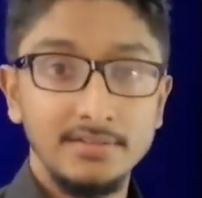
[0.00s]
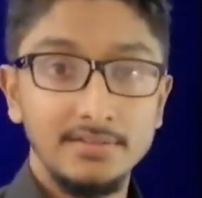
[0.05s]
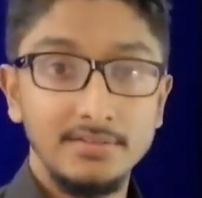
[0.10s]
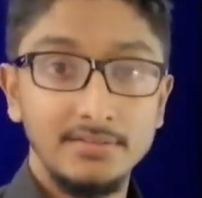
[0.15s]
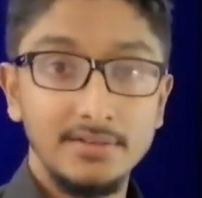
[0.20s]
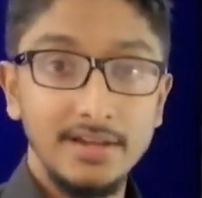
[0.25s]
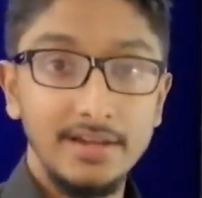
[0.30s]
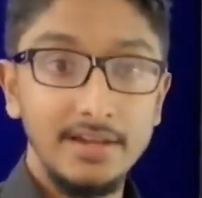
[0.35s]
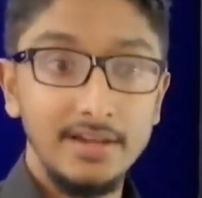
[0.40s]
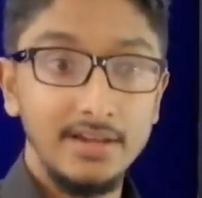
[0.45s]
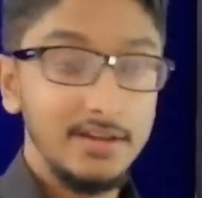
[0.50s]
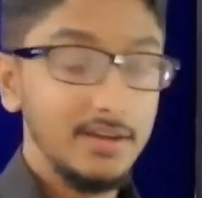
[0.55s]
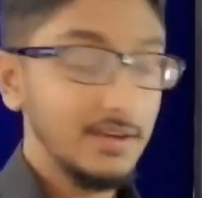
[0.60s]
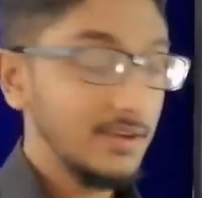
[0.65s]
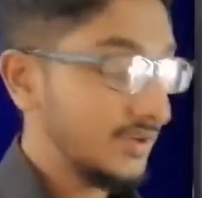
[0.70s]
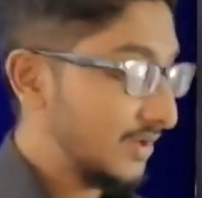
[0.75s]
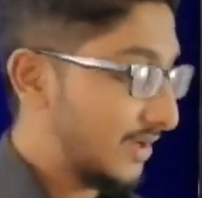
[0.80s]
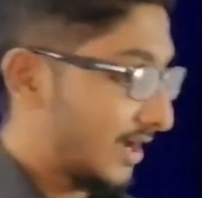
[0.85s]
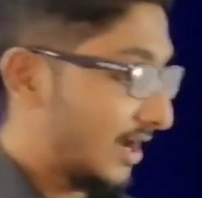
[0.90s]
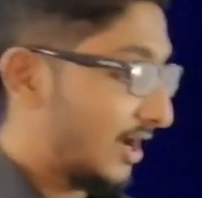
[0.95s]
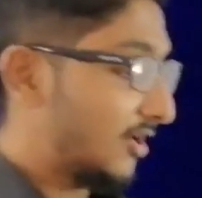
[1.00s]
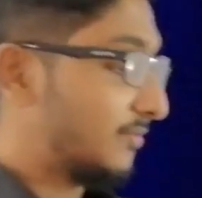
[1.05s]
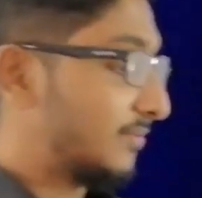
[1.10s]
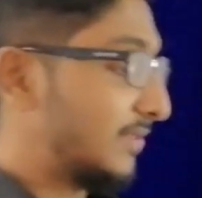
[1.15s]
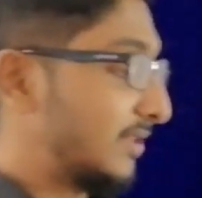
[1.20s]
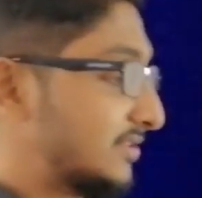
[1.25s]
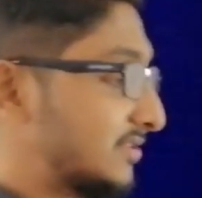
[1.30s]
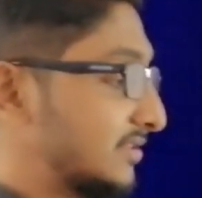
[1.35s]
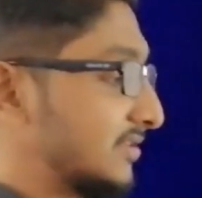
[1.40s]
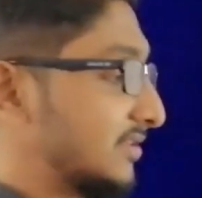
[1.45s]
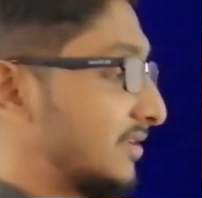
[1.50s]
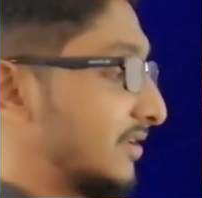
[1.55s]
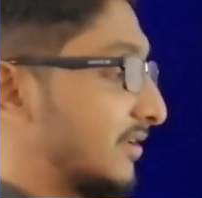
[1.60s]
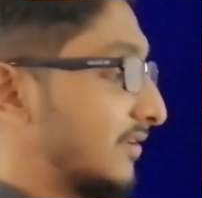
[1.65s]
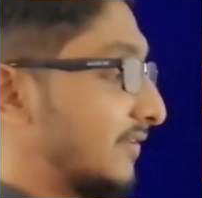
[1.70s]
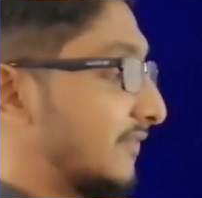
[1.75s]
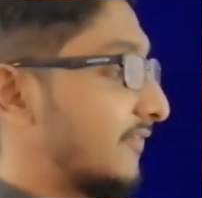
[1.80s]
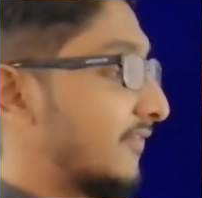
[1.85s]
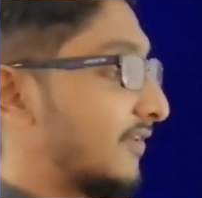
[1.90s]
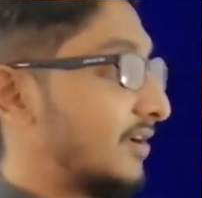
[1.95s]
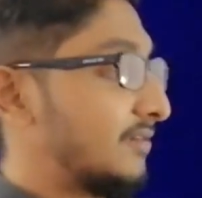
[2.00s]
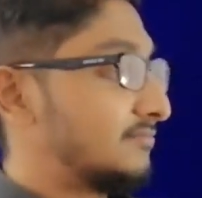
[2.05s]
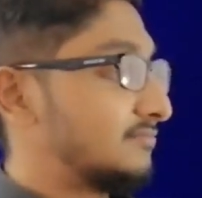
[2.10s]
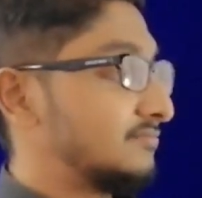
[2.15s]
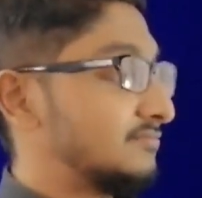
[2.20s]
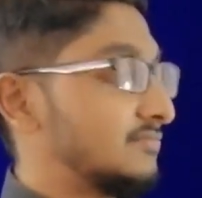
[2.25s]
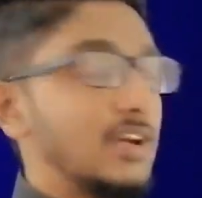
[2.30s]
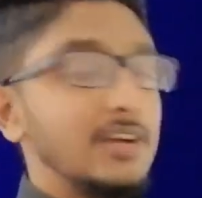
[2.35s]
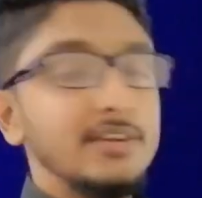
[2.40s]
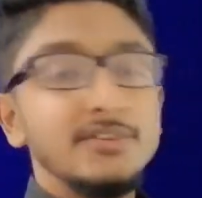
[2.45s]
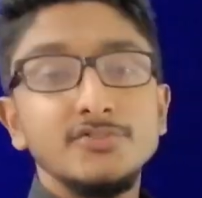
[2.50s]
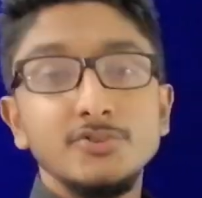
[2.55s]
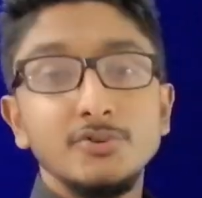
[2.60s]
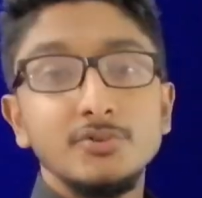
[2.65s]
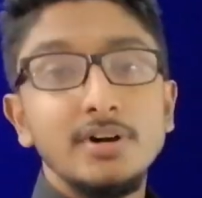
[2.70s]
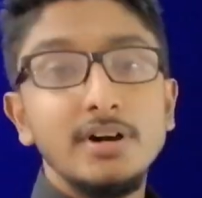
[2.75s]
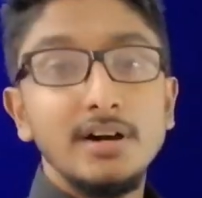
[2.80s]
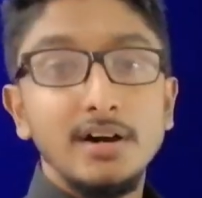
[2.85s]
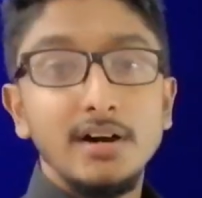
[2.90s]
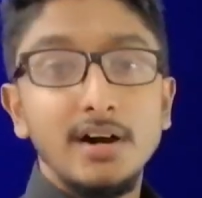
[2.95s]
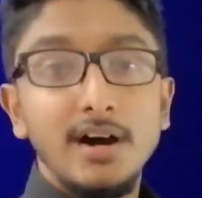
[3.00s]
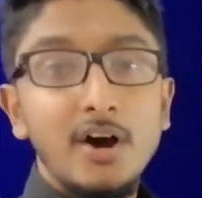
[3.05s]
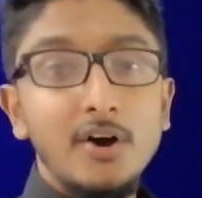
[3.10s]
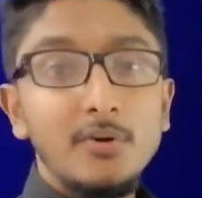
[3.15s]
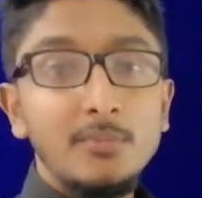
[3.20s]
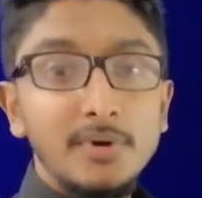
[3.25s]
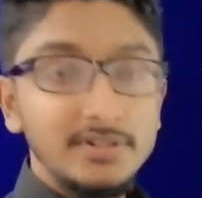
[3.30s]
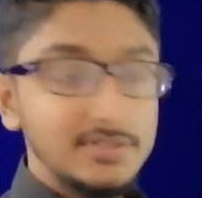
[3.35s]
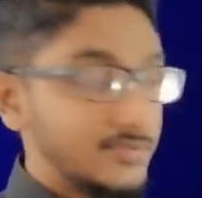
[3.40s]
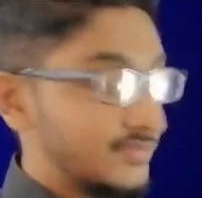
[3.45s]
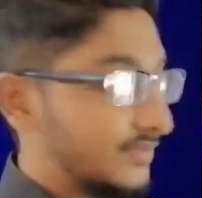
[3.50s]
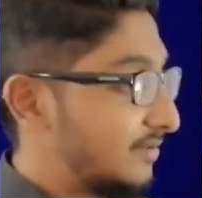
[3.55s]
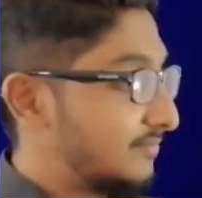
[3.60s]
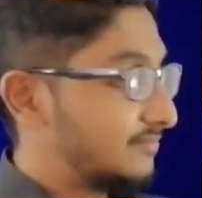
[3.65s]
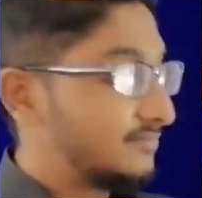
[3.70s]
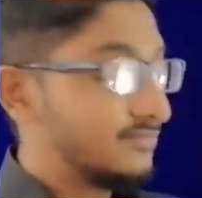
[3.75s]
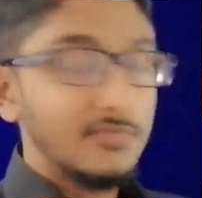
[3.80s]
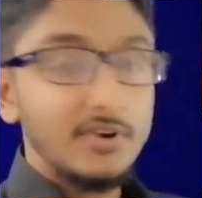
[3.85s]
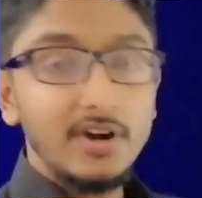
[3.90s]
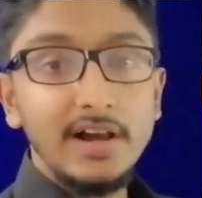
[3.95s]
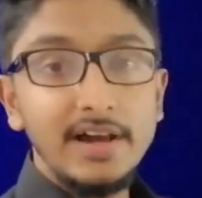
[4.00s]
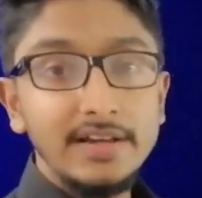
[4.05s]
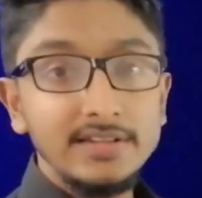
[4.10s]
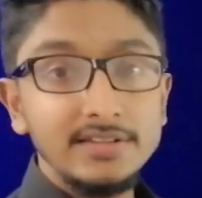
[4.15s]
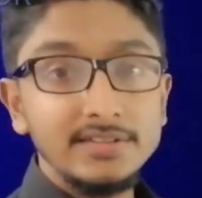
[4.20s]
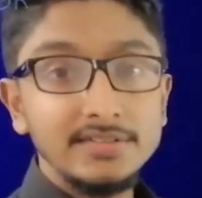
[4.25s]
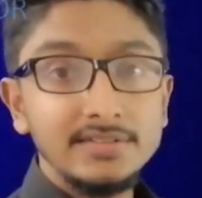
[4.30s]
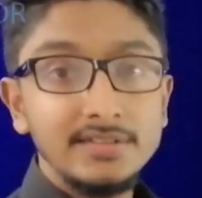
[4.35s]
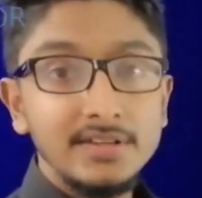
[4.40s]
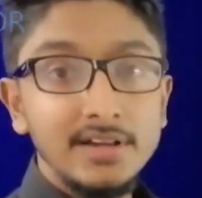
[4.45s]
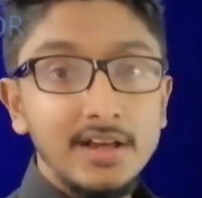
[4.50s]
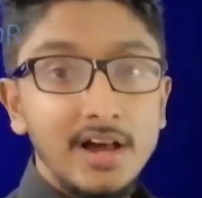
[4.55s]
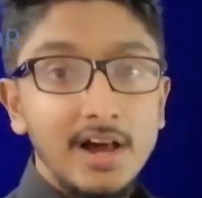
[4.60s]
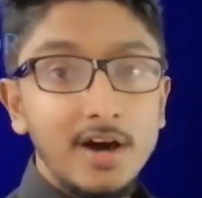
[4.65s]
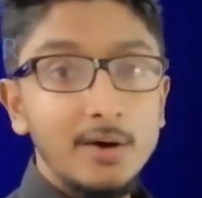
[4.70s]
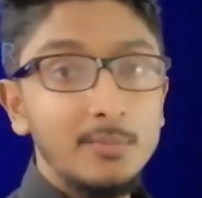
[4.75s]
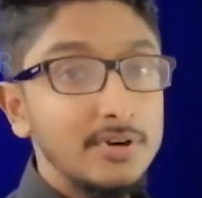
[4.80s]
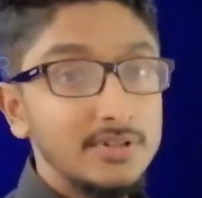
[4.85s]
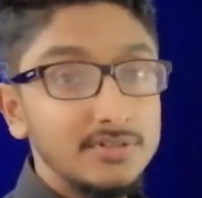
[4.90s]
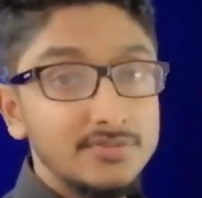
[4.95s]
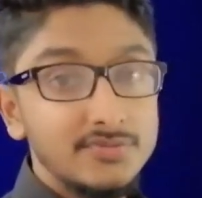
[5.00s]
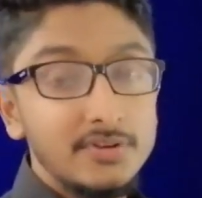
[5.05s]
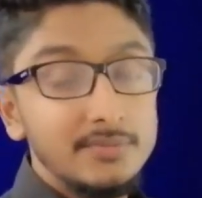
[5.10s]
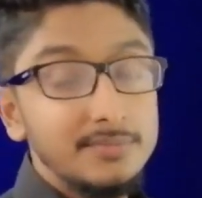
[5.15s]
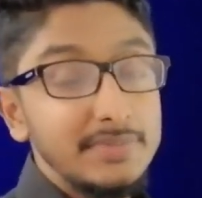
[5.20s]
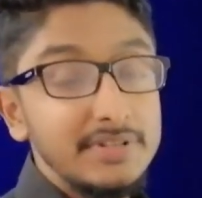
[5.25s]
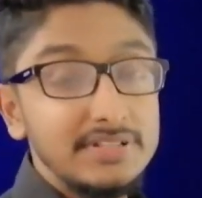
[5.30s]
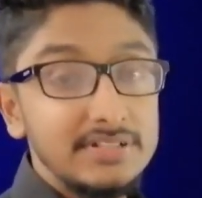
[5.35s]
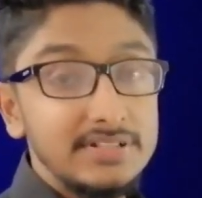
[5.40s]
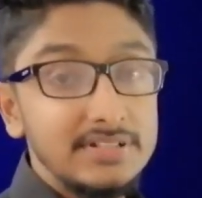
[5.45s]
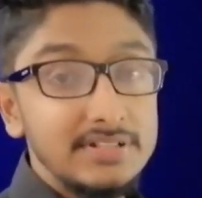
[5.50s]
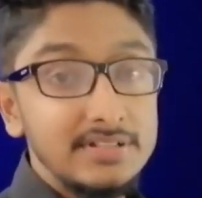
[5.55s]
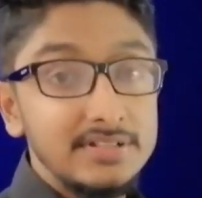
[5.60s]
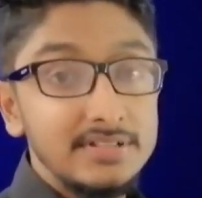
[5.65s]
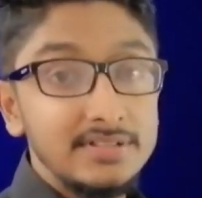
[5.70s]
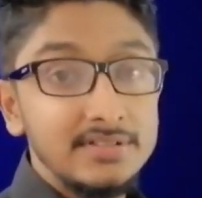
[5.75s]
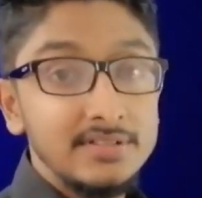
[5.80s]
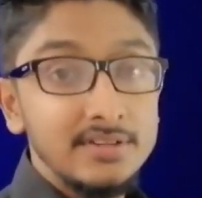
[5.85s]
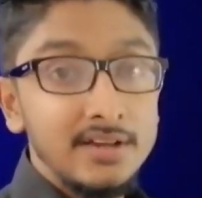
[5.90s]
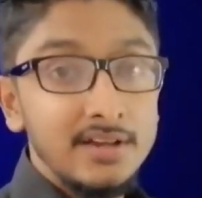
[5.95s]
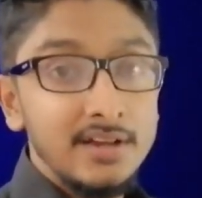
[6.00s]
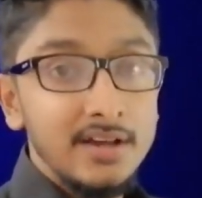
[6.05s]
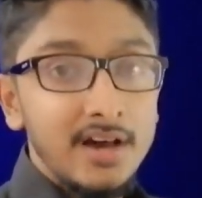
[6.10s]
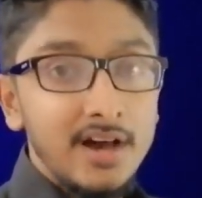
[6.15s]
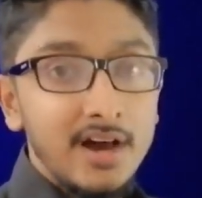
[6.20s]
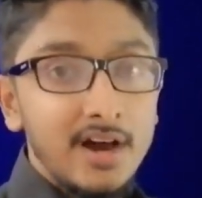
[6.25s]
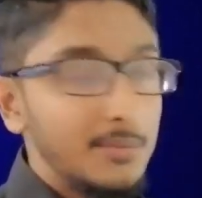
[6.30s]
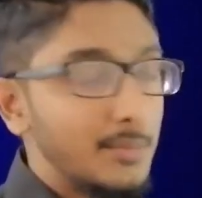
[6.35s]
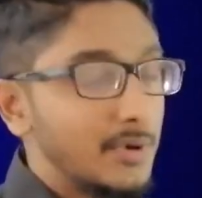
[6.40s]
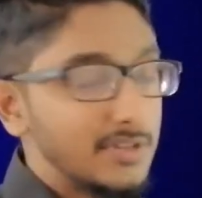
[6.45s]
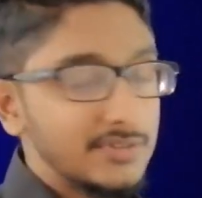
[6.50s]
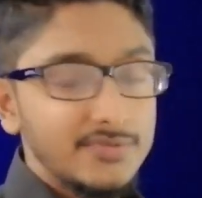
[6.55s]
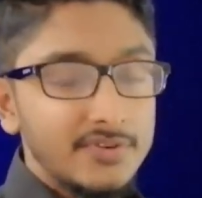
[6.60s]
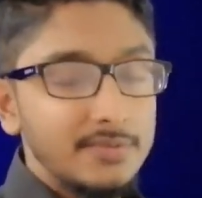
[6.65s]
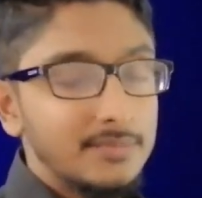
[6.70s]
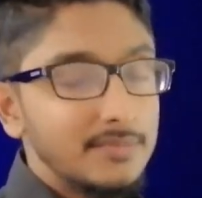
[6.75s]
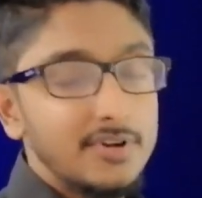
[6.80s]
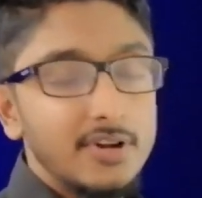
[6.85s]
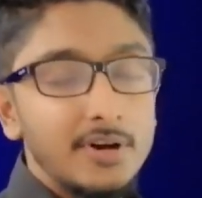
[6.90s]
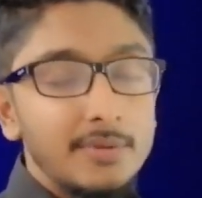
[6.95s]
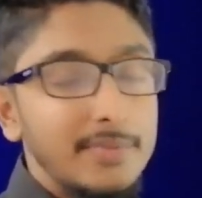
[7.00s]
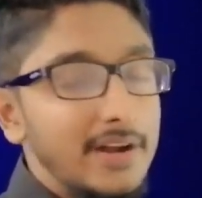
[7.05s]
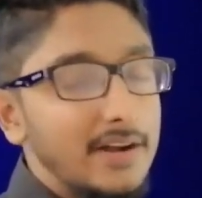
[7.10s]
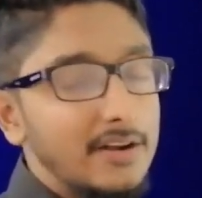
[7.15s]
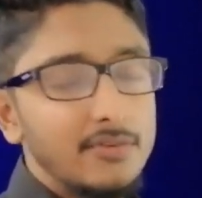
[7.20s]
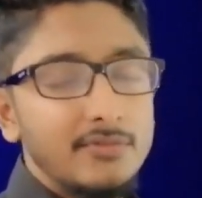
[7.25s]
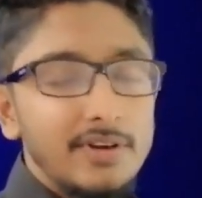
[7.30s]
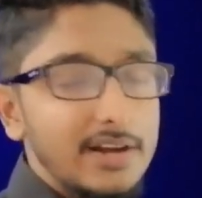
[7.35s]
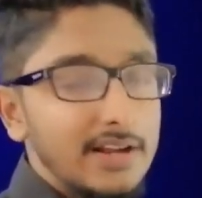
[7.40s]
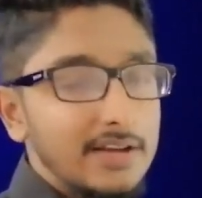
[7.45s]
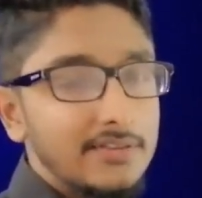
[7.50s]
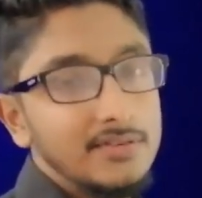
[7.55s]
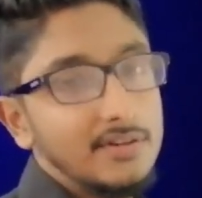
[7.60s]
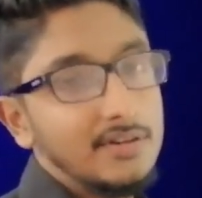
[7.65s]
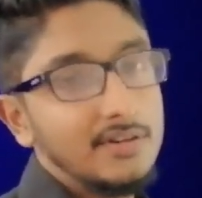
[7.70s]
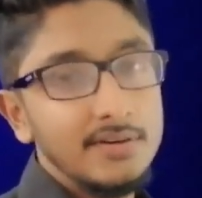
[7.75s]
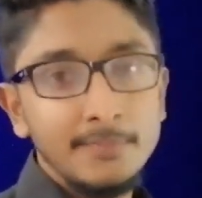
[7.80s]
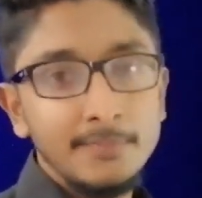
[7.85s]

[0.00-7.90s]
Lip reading: Okay, how much from sugar, how much from rice, how much from biscuits, how much from tomato, whatever,